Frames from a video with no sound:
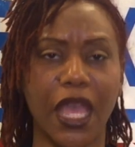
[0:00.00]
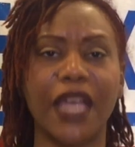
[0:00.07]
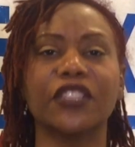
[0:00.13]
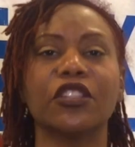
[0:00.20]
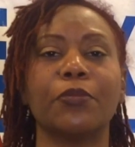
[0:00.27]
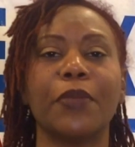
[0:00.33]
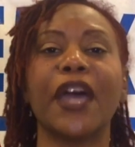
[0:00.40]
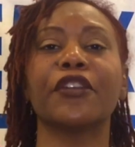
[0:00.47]

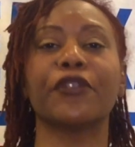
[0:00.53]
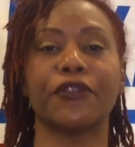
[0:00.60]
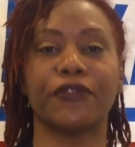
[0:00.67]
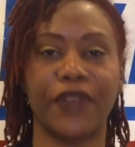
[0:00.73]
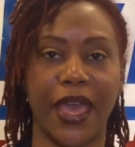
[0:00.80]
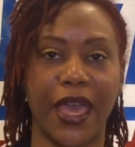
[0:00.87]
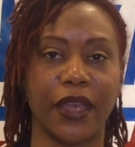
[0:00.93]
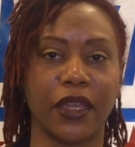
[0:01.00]
As a matter of
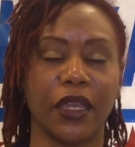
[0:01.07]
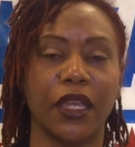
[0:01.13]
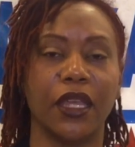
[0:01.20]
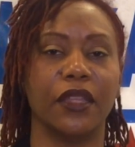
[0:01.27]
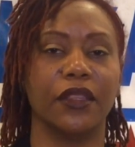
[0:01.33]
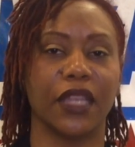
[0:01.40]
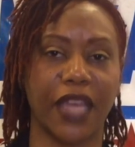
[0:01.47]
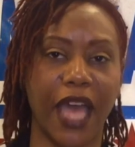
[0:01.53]
fact,
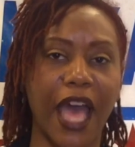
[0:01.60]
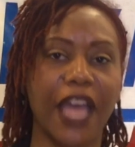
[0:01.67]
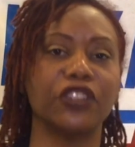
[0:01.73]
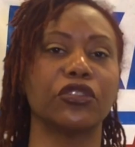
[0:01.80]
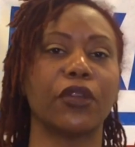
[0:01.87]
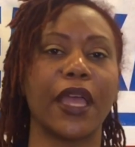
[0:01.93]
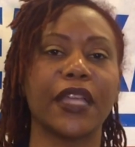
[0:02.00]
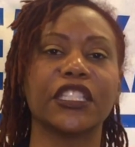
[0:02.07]
the
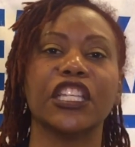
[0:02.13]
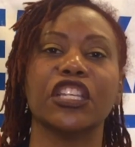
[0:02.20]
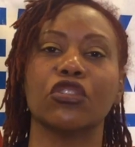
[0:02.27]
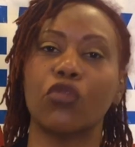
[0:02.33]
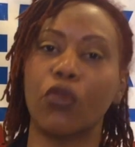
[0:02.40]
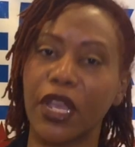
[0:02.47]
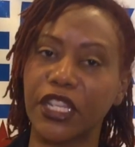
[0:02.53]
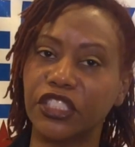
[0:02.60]
contracts in
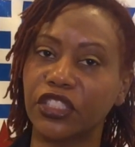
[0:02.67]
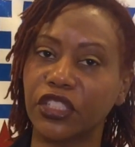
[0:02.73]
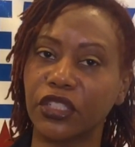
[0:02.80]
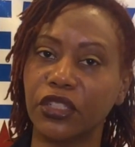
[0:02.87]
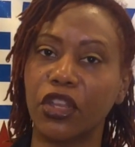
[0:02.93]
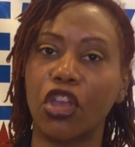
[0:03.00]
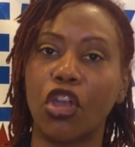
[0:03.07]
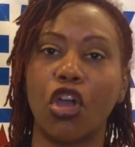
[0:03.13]

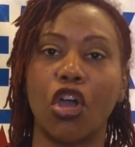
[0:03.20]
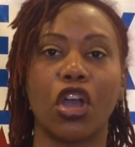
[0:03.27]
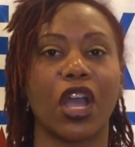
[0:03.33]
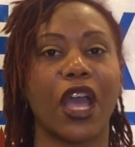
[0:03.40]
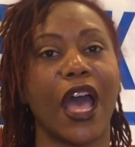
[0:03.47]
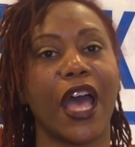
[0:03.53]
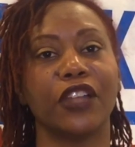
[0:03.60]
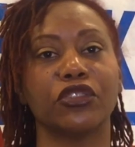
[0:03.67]
question
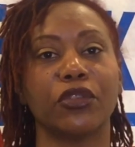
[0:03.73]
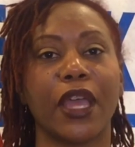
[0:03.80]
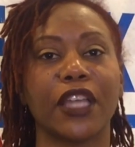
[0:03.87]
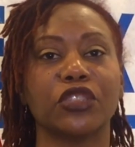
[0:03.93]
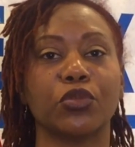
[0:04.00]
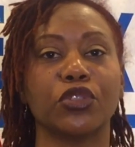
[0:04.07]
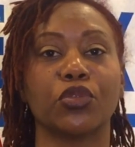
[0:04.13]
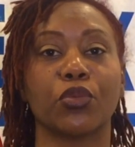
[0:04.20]
are
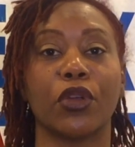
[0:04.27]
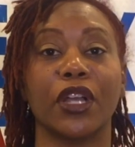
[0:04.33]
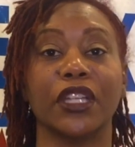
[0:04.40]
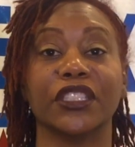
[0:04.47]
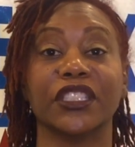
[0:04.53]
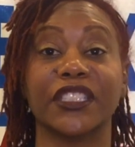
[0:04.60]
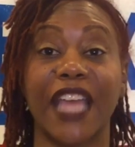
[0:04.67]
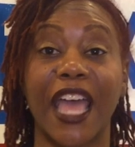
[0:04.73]
contracts which were
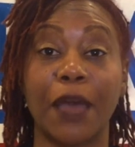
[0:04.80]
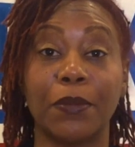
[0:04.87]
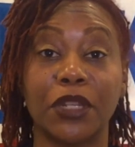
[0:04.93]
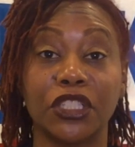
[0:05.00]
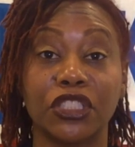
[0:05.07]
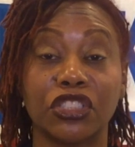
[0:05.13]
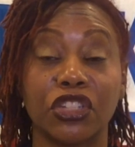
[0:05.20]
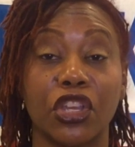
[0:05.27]

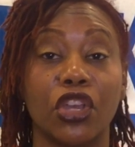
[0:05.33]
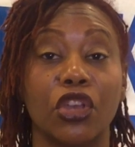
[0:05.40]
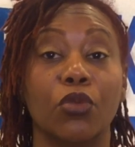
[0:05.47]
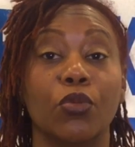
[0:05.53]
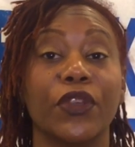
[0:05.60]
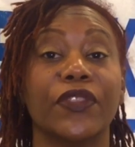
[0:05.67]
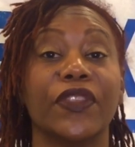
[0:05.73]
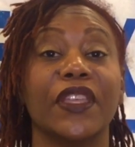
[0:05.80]
established
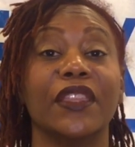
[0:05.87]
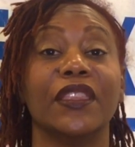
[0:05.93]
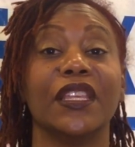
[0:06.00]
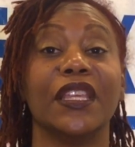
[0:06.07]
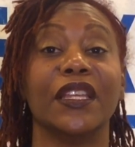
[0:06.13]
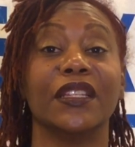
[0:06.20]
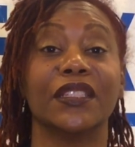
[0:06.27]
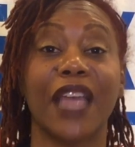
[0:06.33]
within
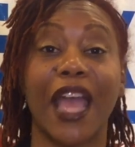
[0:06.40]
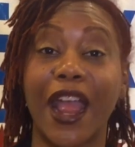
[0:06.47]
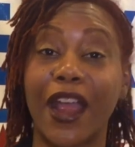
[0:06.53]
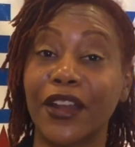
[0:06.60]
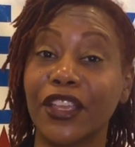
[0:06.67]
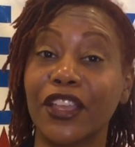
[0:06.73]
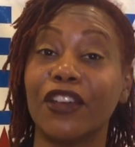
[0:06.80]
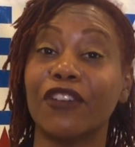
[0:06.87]
the
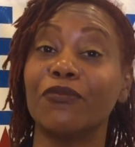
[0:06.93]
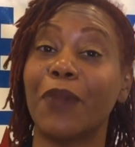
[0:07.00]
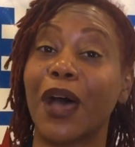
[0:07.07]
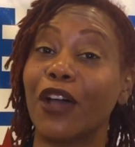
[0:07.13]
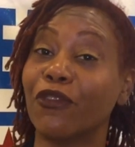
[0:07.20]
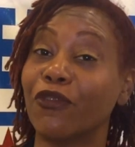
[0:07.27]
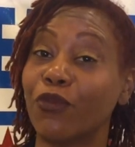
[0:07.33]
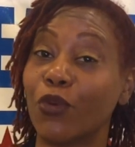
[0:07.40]
entirety of
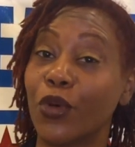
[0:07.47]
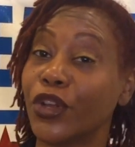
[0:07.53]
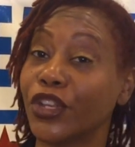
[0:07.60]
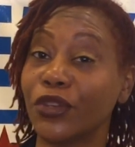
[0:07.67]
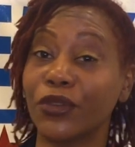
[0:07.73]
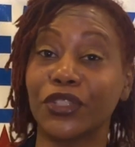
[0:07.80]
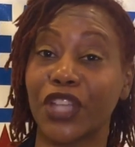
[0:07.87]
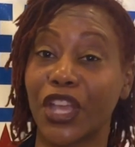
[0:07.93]
my
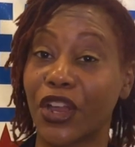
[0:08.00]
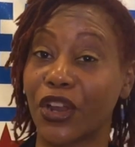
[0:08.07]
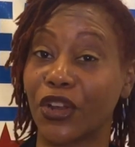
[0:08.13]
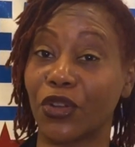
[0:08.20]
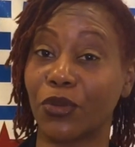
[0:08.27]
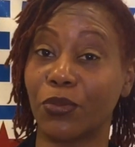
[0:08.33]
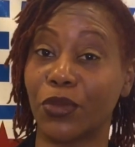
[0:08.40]
four-year term,